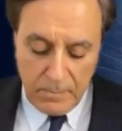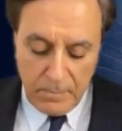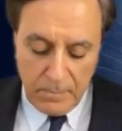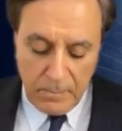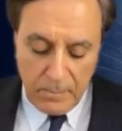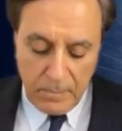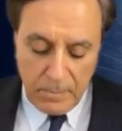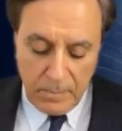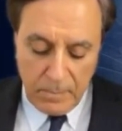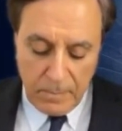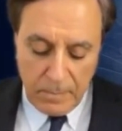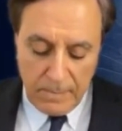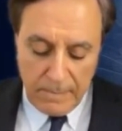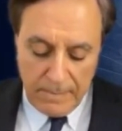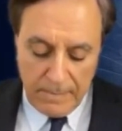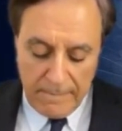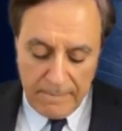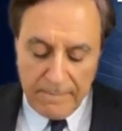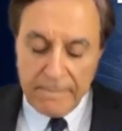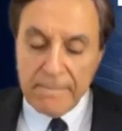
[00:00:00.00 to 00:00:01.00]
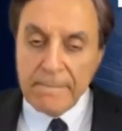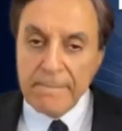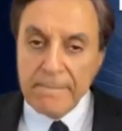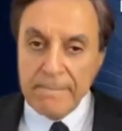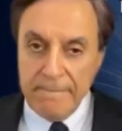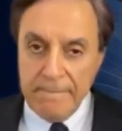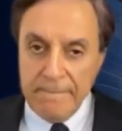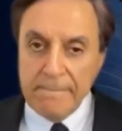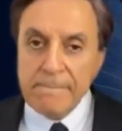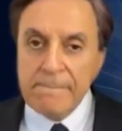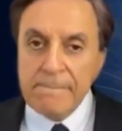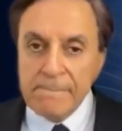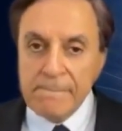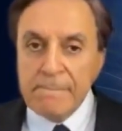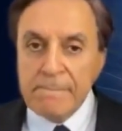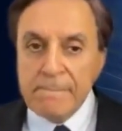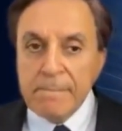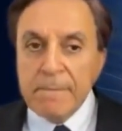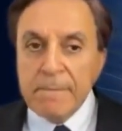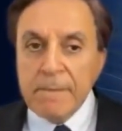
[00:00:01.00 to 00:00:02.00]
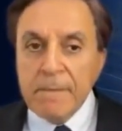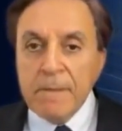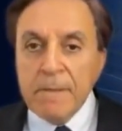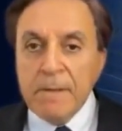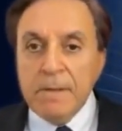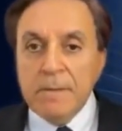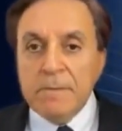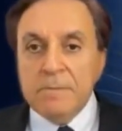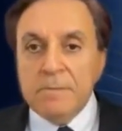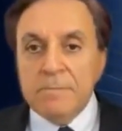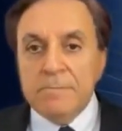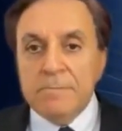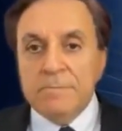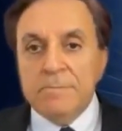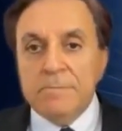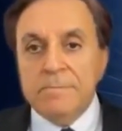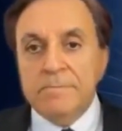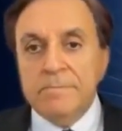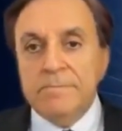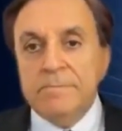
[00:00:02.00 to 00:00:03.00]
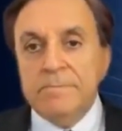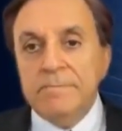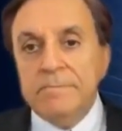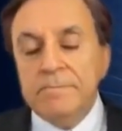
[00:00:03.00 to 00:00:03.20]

[no speech]